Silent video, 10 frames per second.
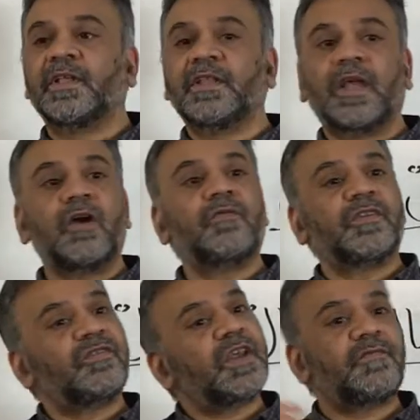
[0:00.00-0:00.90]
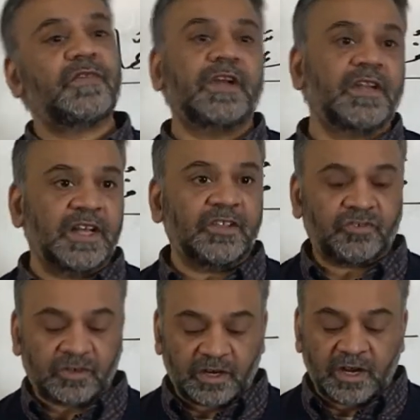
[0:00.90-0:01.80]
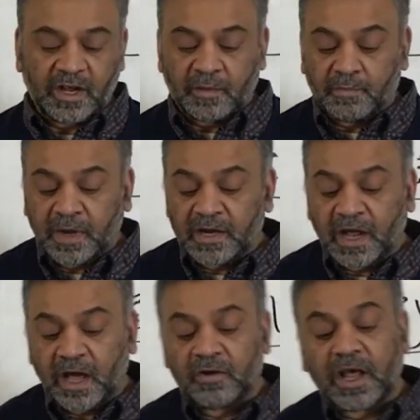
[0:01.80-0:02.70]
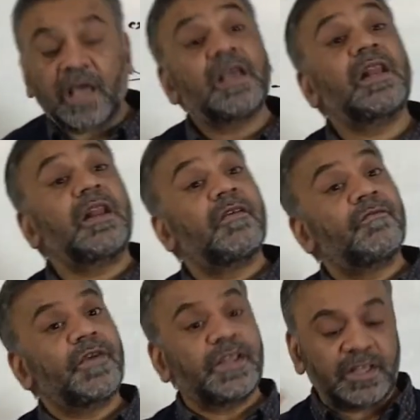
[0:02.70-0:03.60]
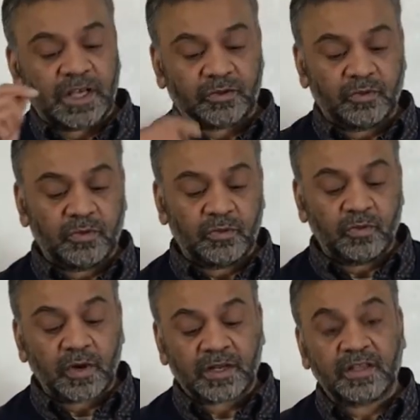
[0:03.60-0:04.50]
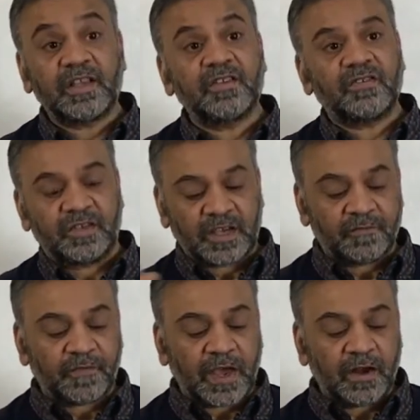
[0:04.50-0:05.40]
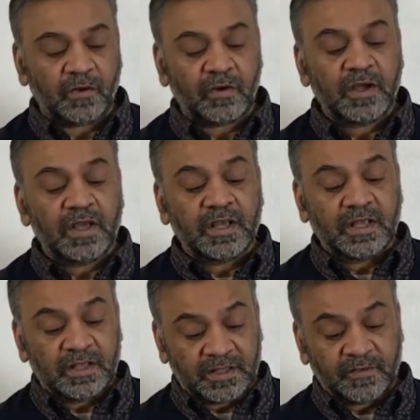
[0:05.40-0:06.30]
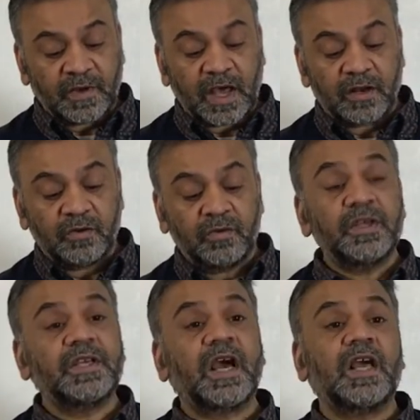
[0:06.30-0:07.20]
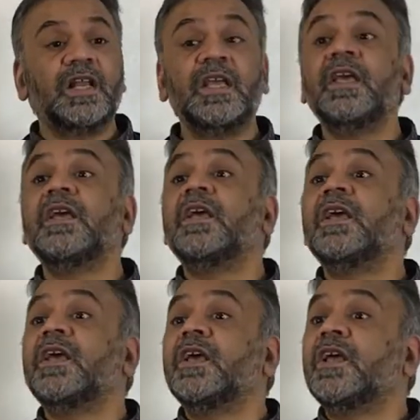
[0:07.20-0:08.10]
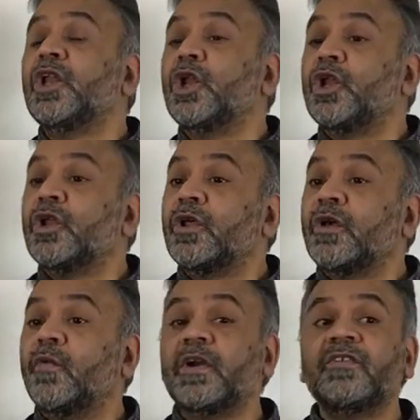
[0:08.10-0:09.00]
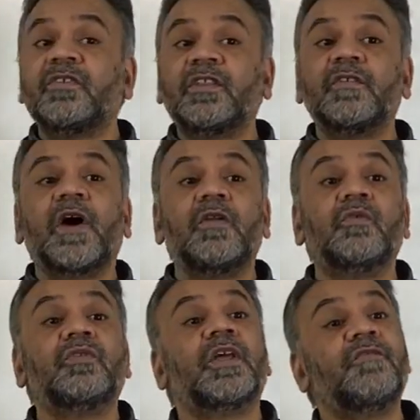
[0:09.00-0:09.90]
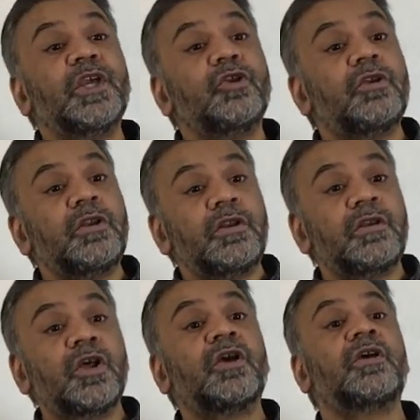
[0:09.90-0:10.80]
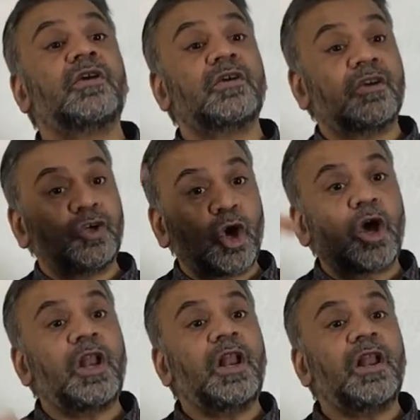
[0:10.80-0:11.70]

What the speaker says: noun which is definite in nature. Man haulail fityatu, who are these young fellow. Tiwalu yali. What is the tiwalu? Tawilun, tall.